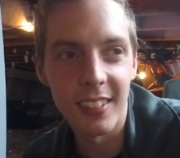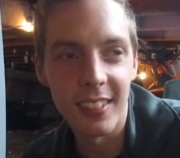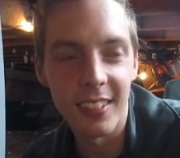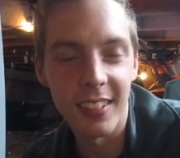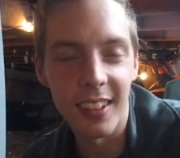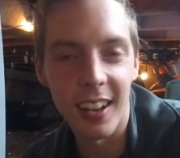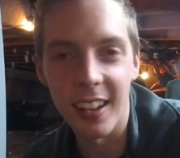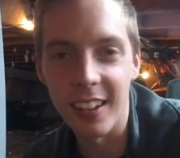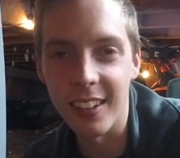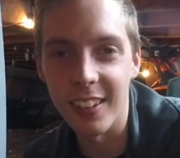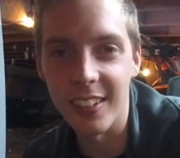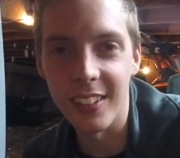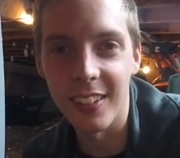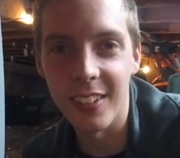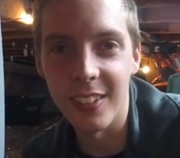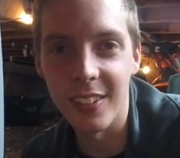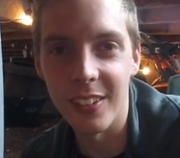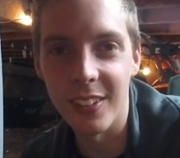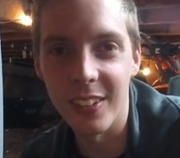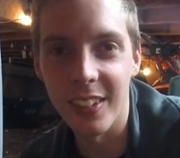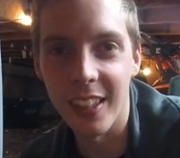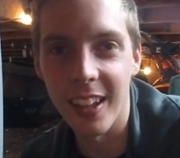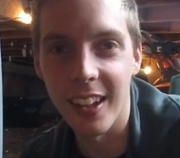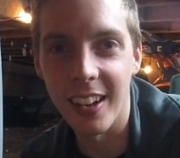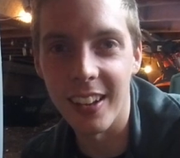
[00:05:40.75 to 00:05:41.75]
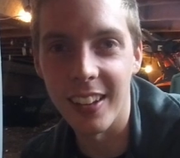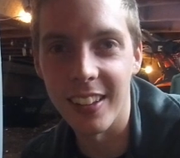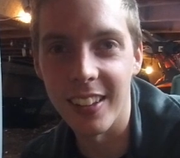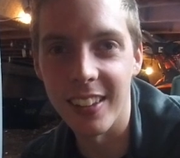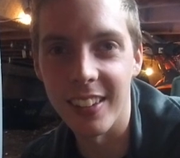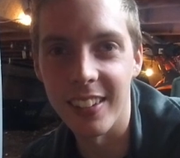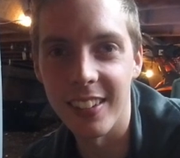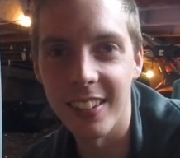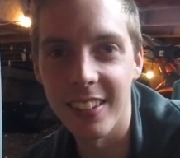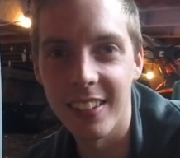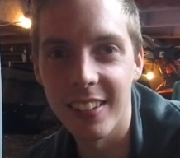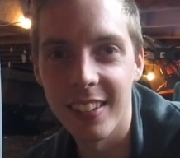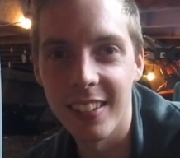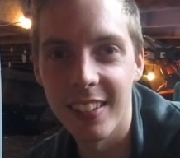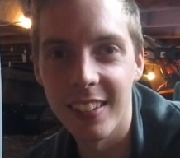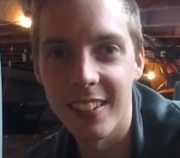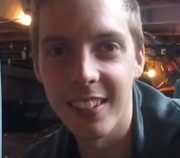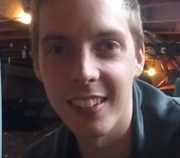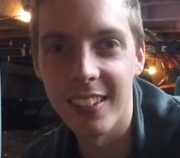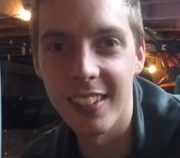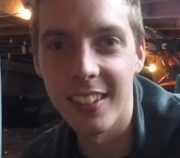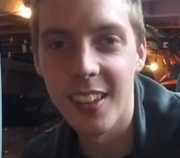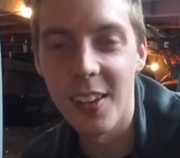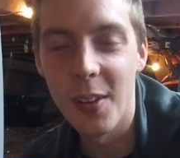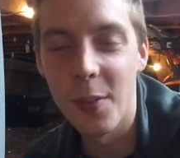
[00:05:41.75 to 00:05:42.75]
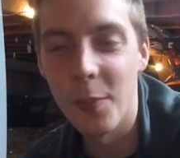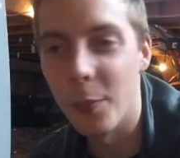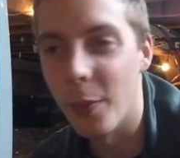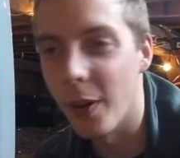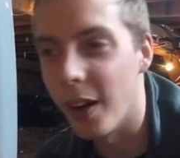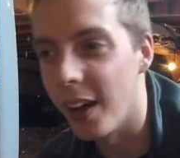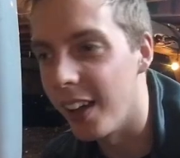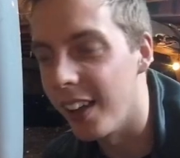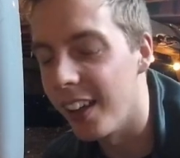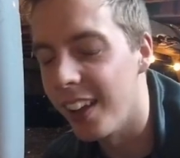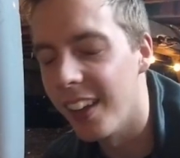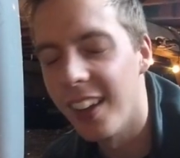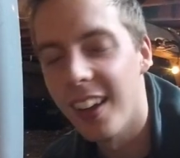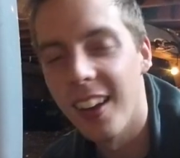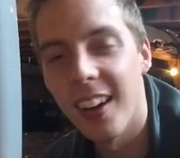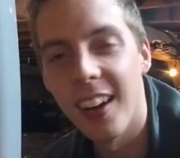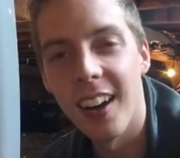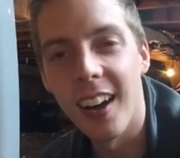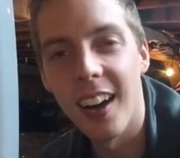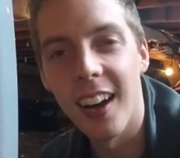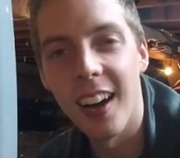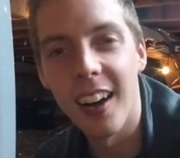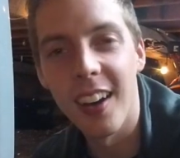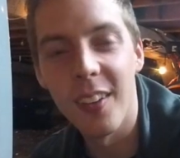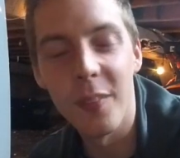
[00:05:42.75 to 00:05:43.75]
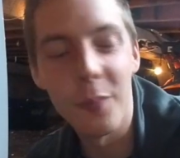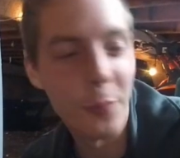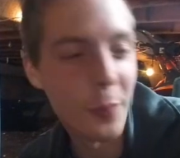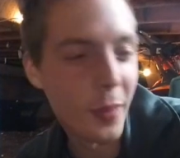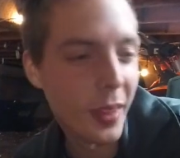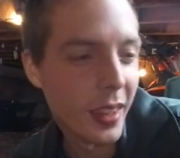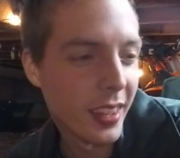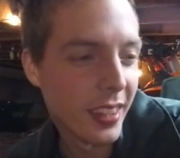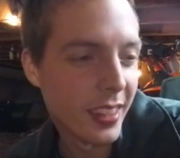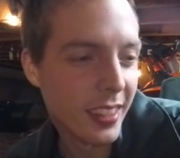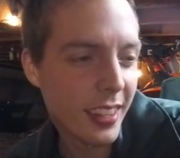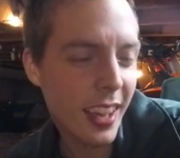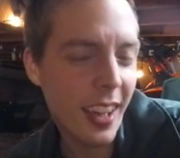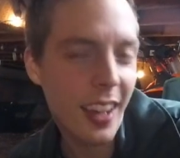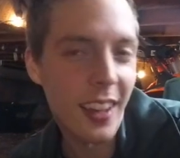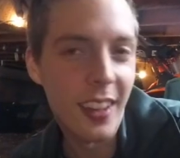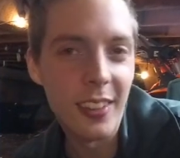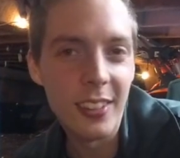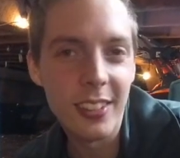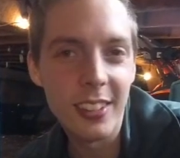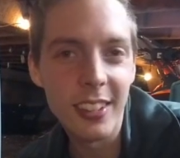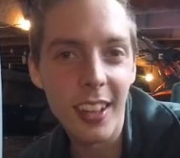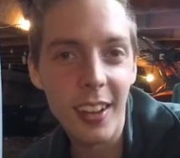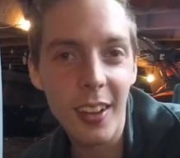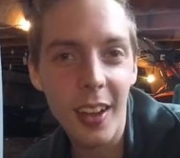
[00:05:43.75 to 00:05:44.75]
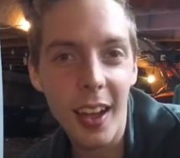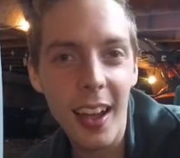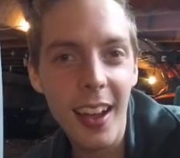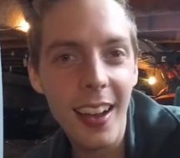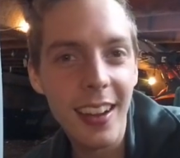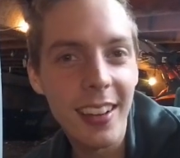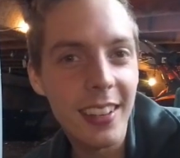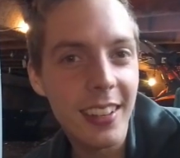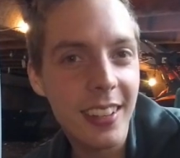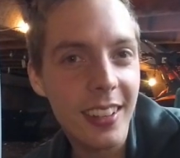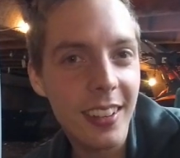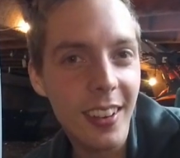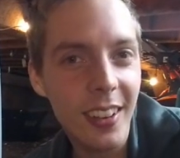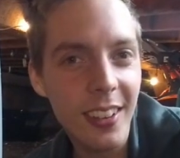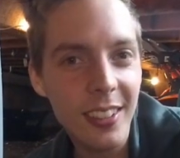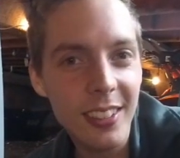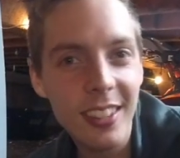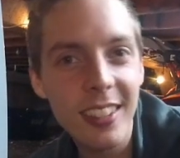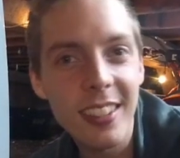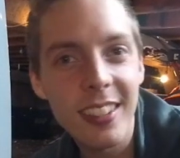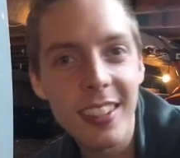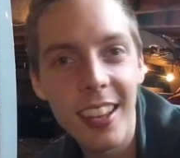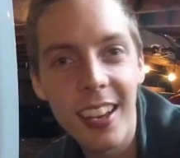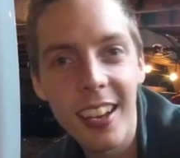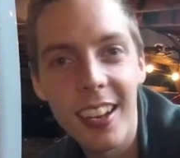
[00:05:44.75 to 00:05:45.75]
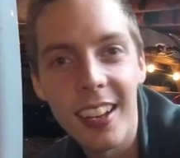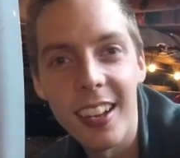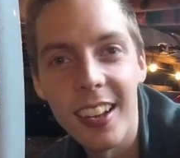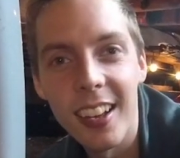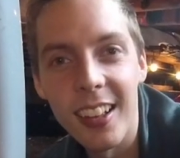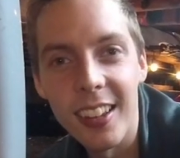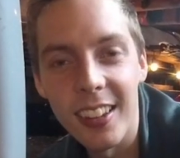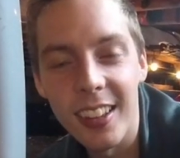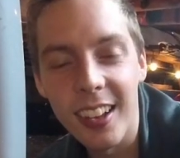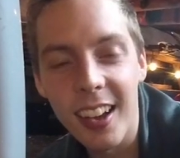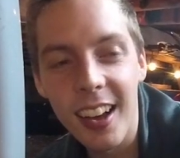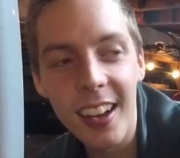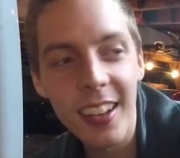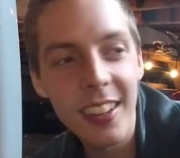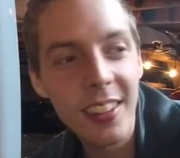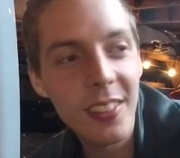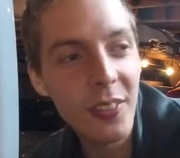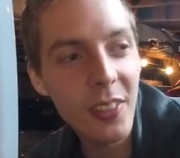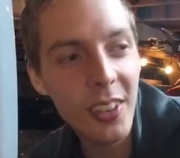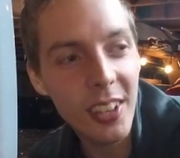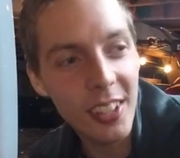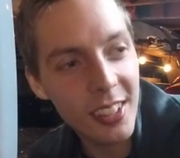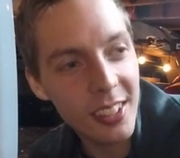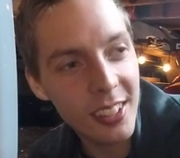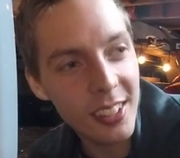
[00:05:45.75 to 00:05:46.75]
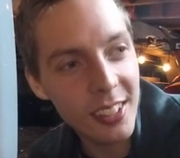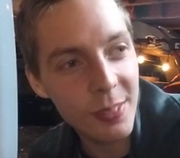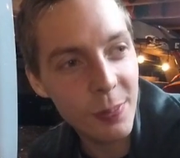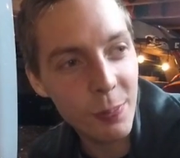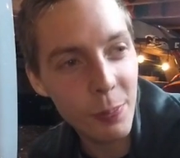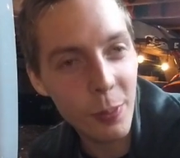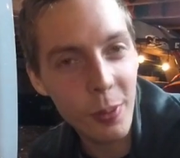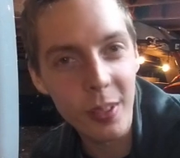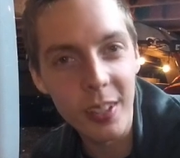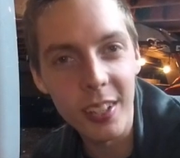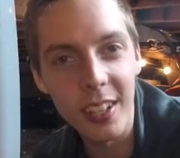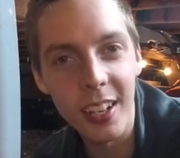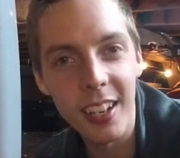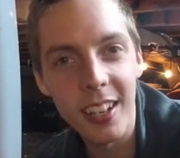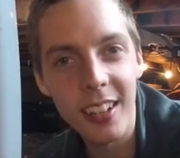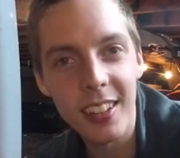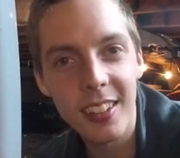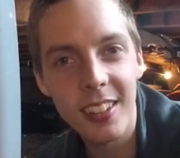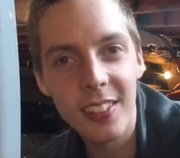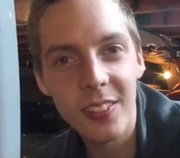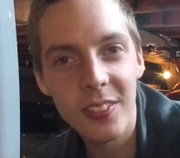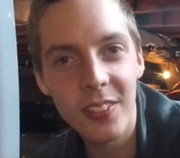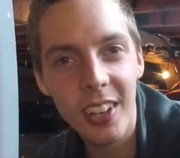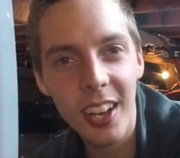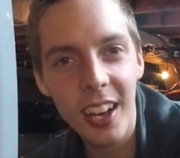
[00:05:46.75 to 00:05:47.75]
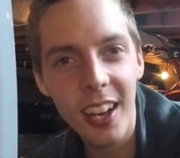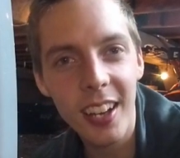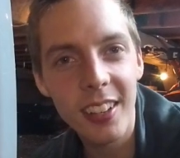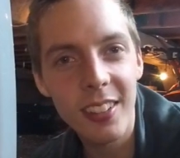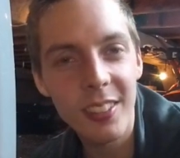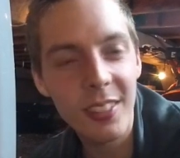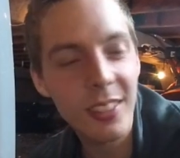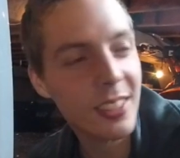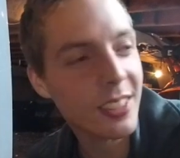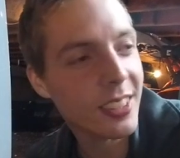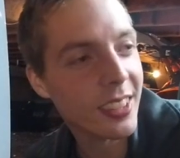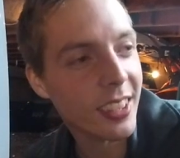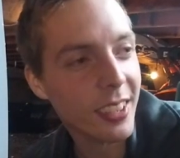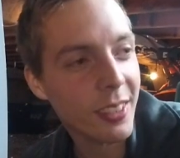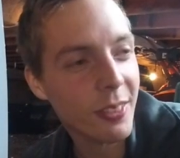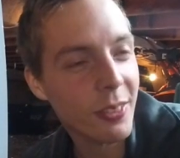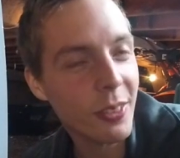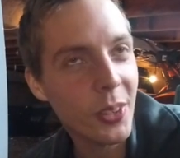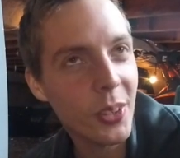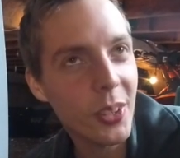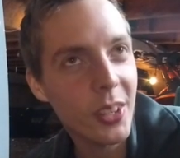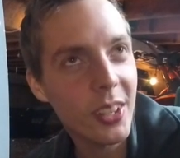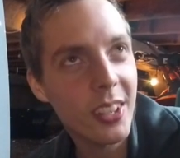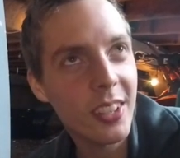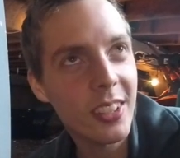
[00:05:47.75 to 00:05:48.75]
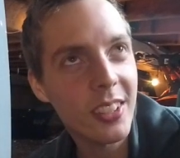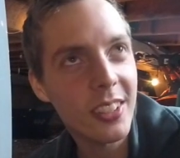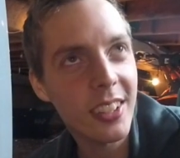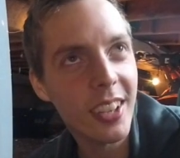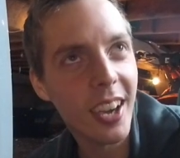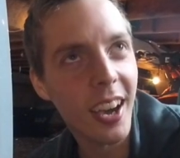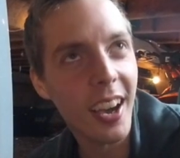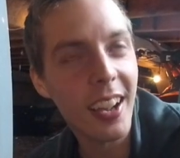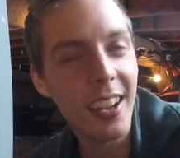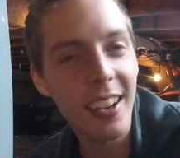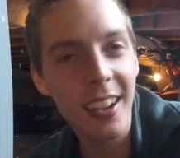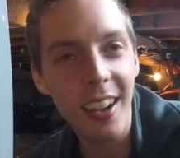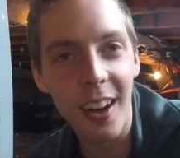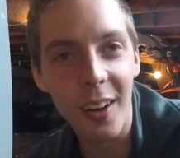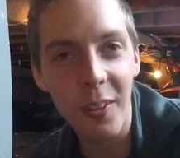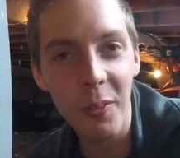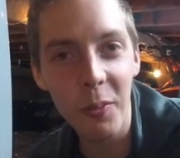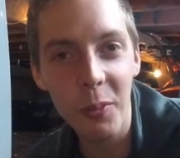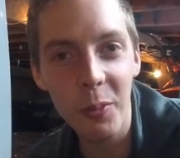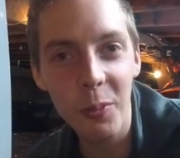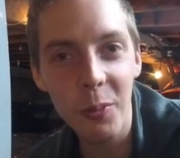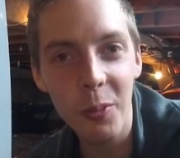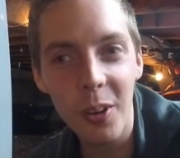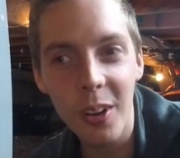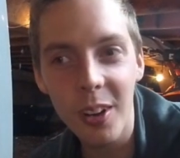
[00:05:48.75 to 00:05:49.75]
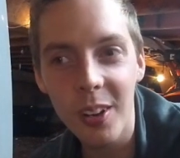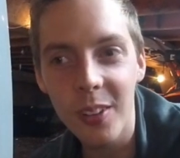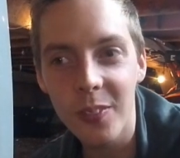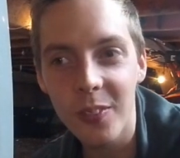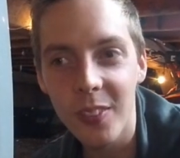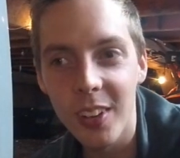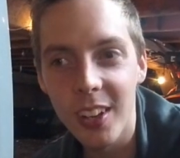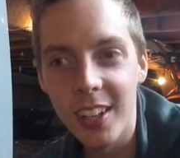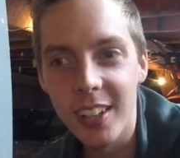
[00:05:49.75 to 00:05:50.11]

I don't know who that is. Oh. But, um, yeah. So, hey, you could also say the guy in the video is a pretty handsome guy. He looks like a really good guy. I would want...